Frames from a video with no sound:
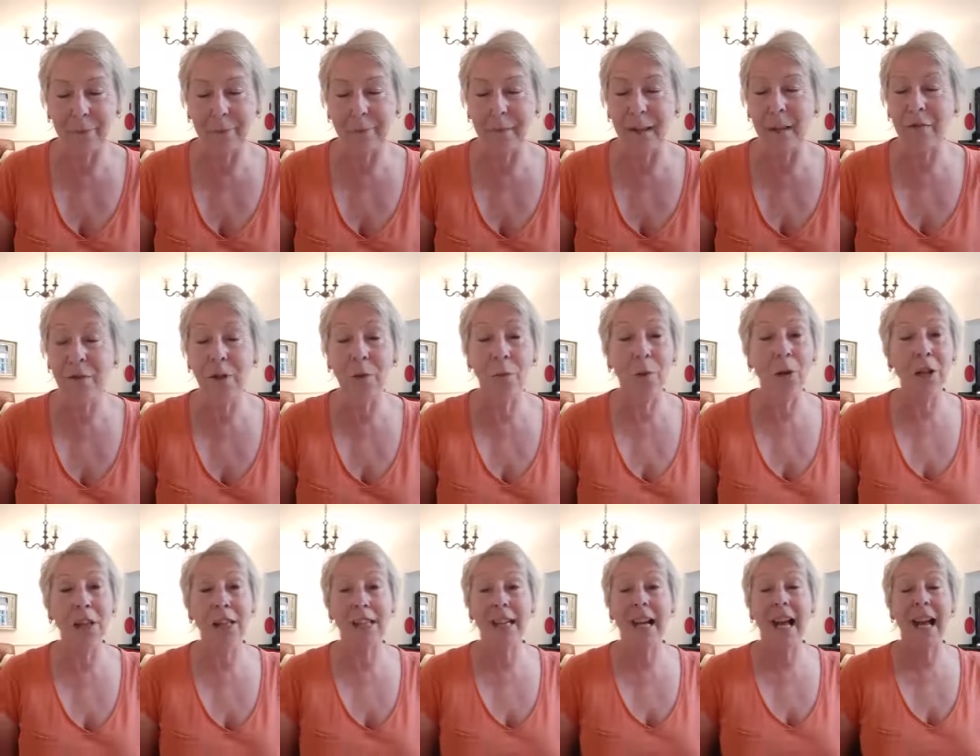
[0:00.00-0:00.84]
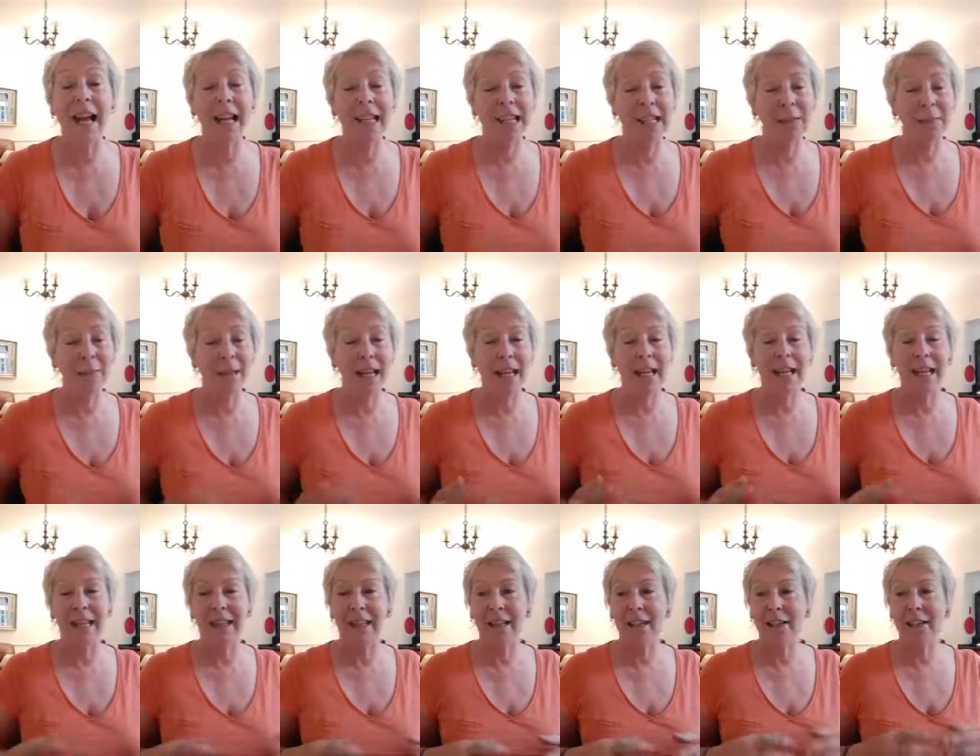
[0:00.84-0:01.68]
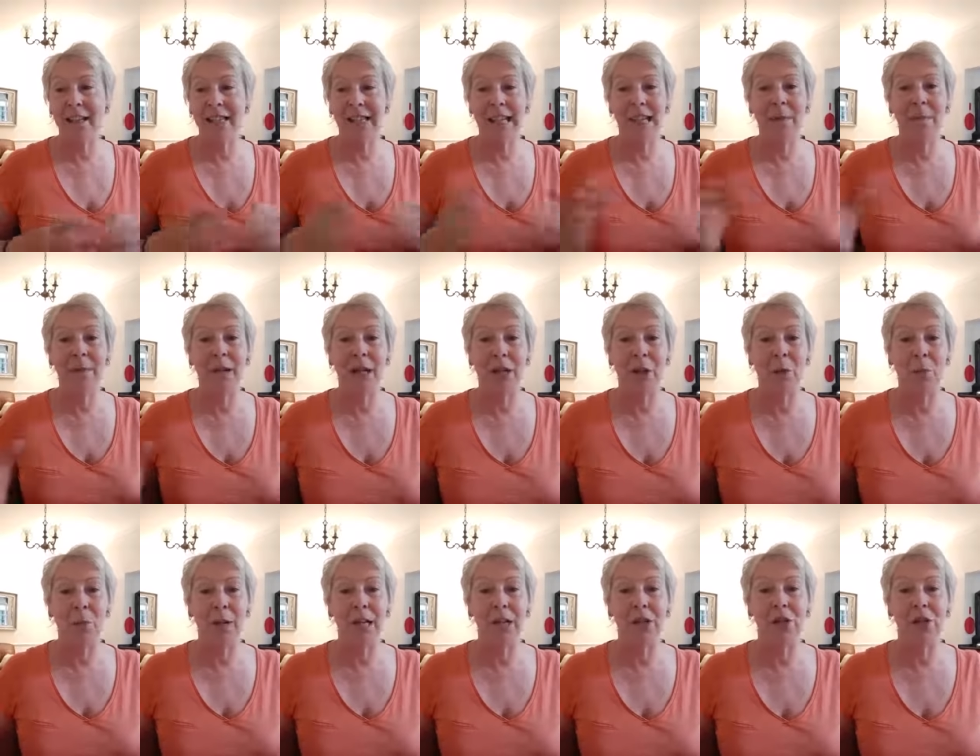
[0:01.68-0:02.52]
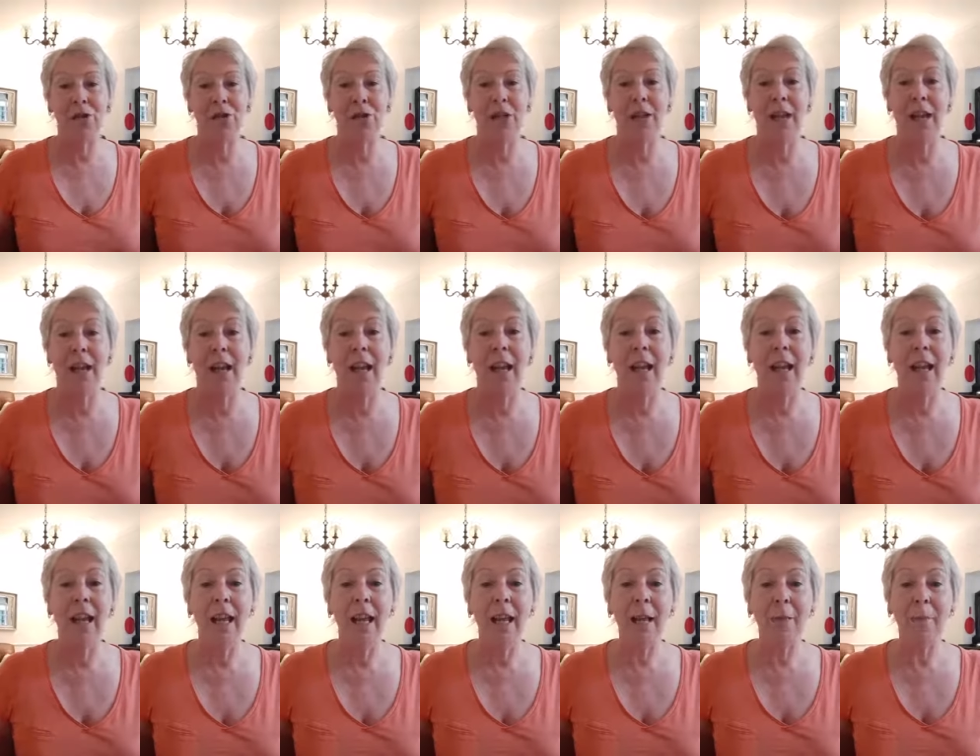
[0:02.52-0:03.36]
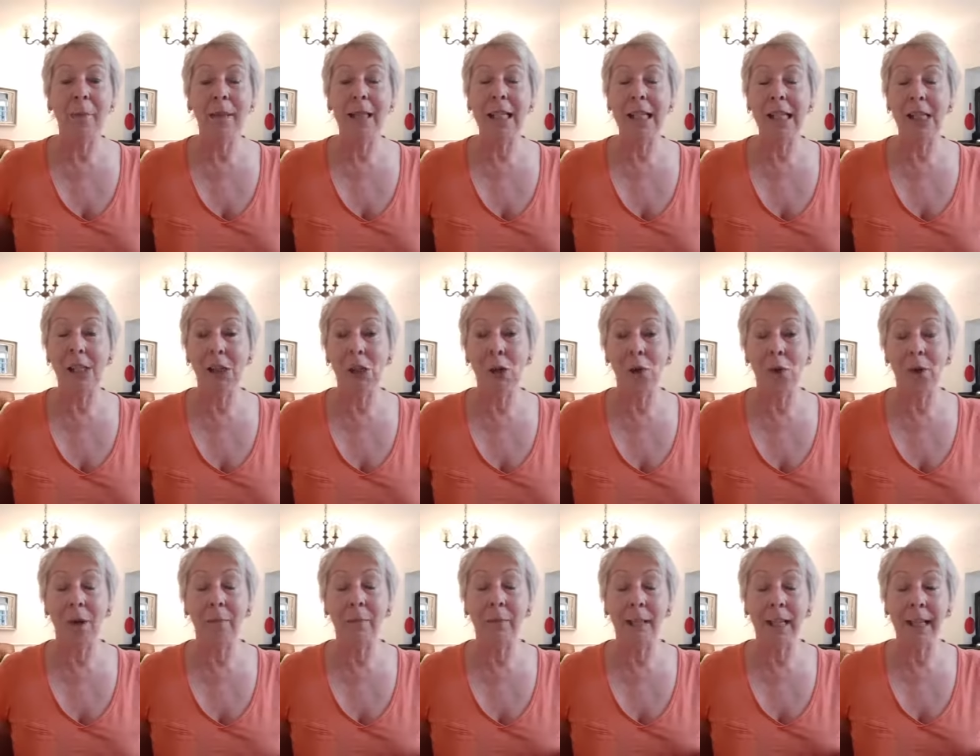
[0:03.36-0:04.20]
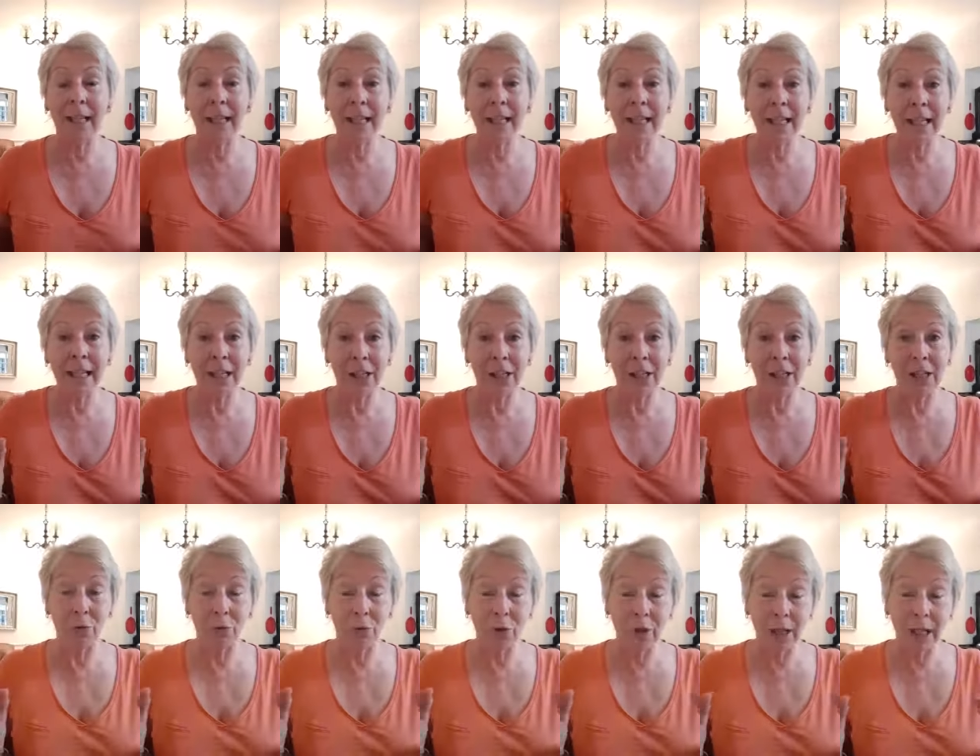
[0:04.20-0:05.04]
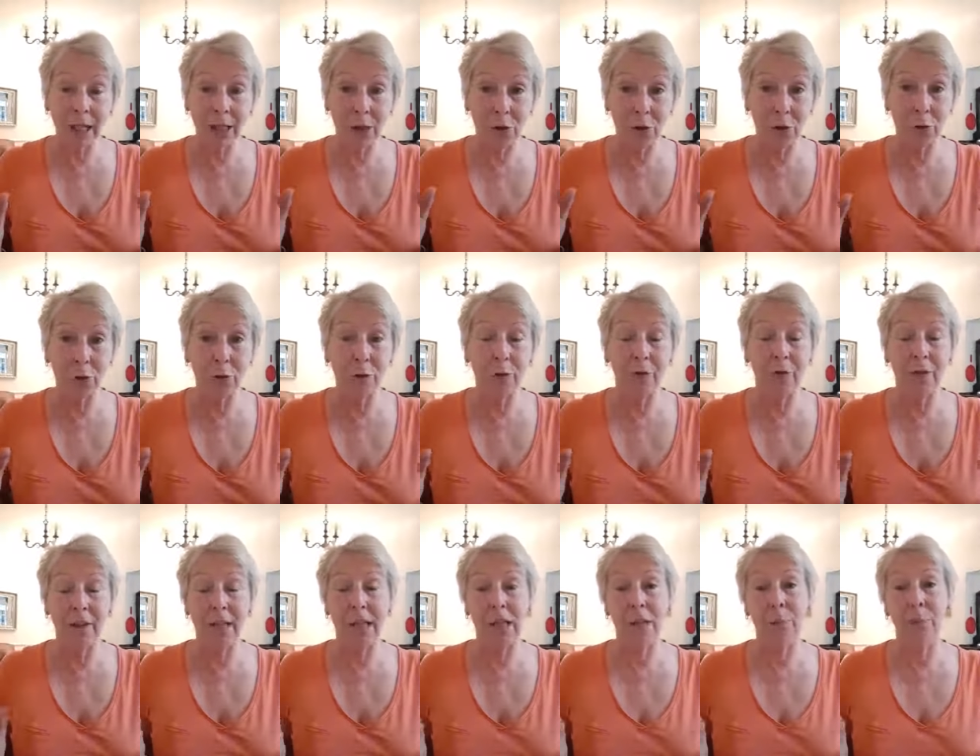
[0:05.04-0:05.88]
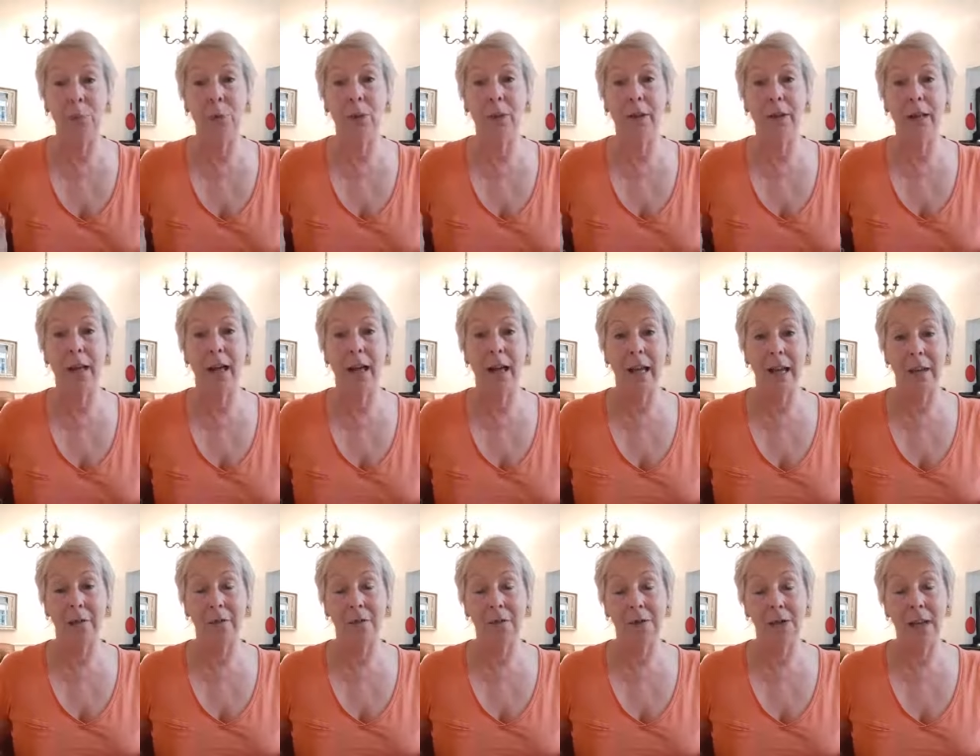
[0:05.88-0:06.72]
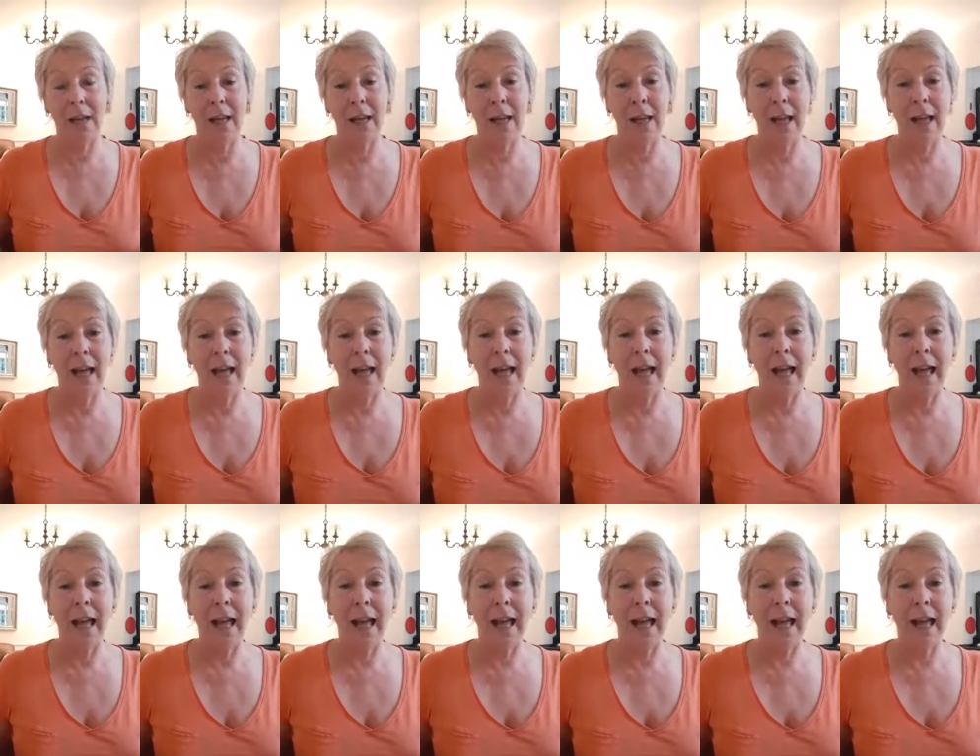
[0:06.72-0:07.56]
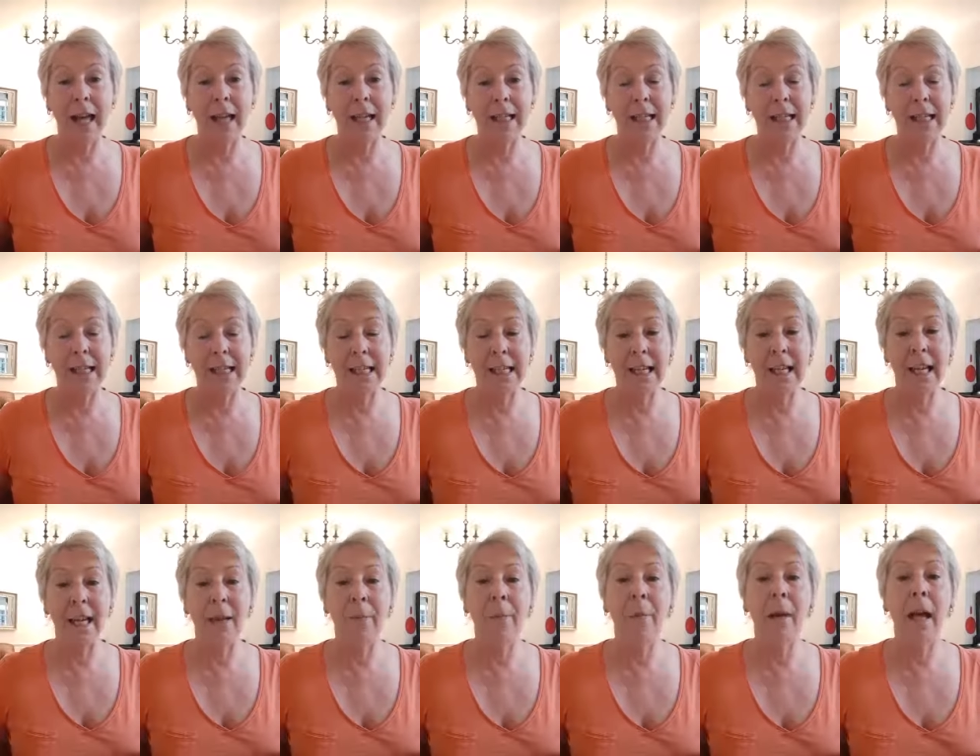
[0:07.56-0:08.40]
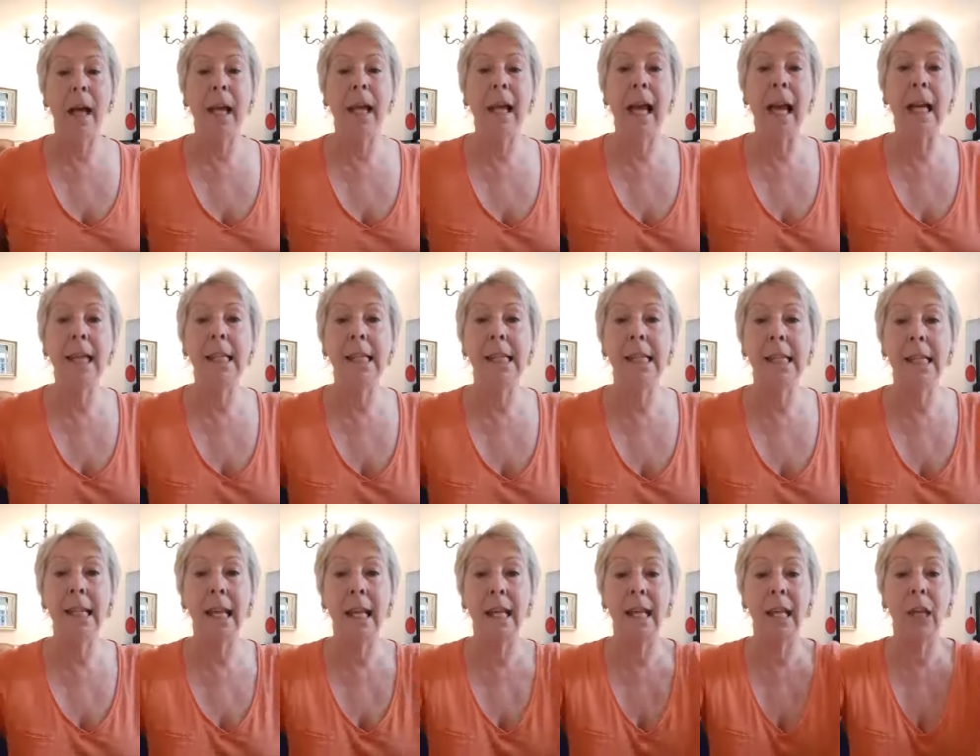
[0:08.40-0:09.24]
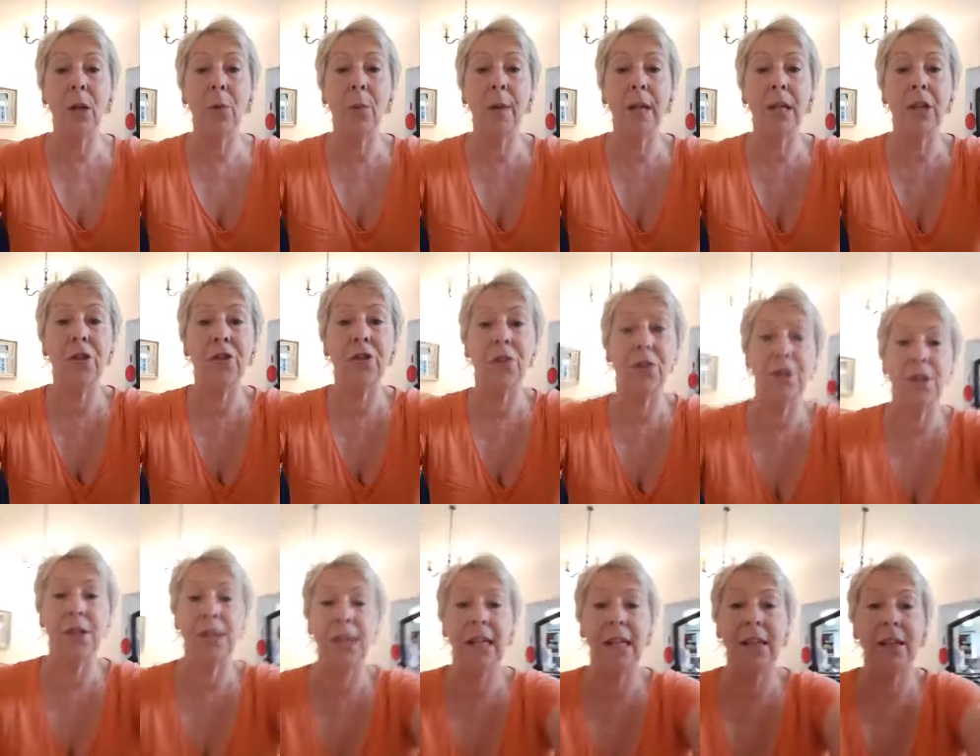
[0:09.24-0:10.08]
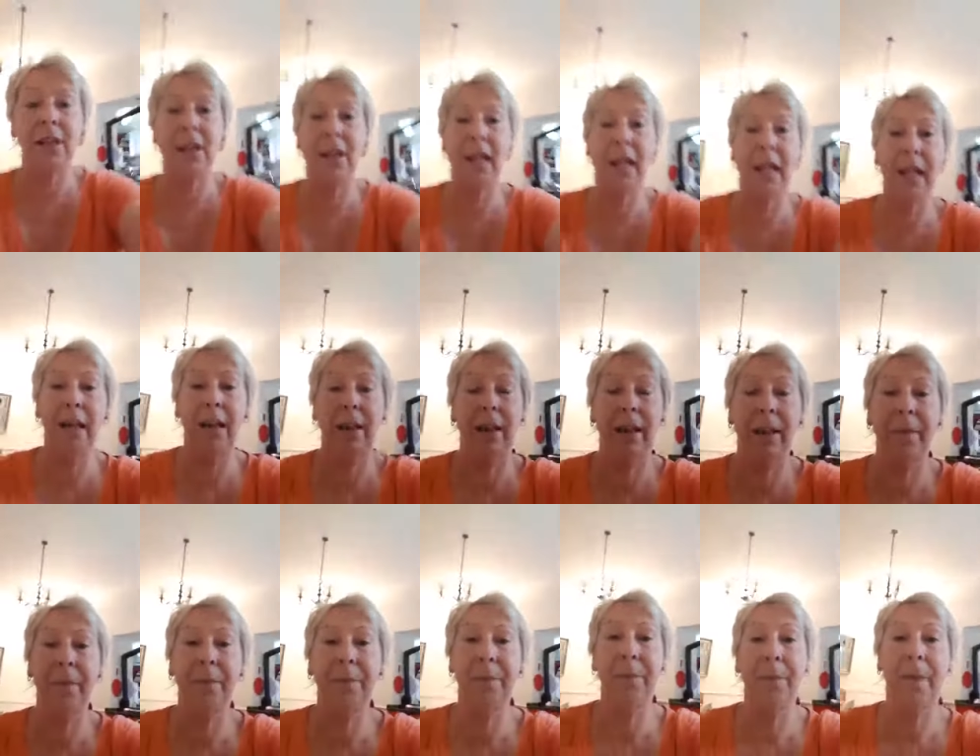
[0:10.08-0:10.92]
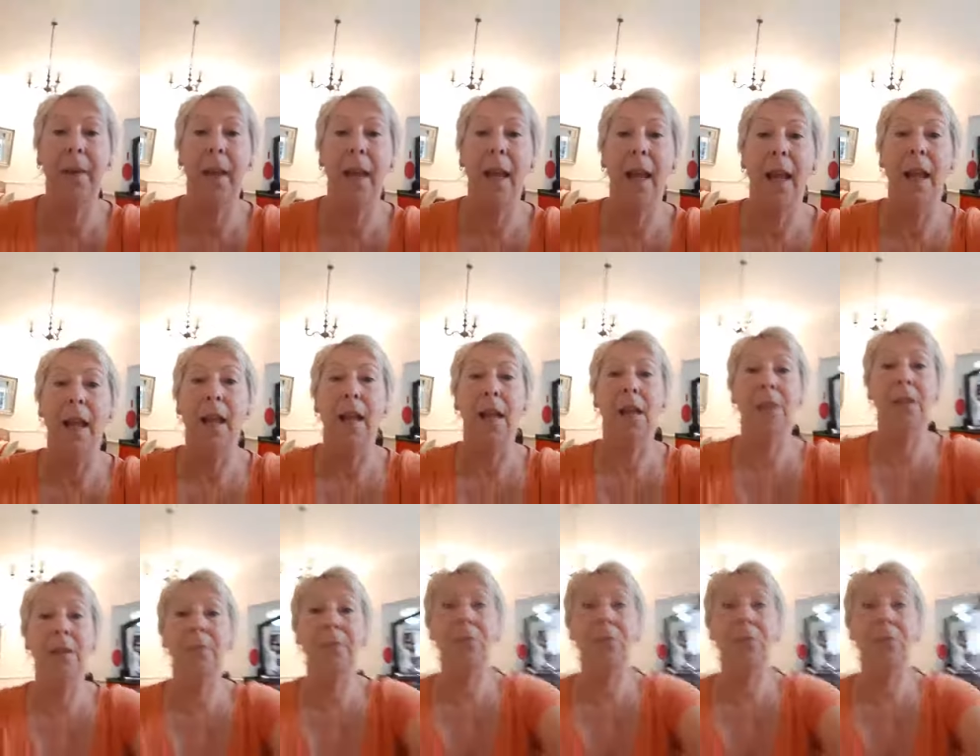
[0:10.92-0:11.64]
If you want to ask me anything or send me a question, please do. I'm learning to redo Facebook Lives. And um, I can't see any questions here or anything because I'm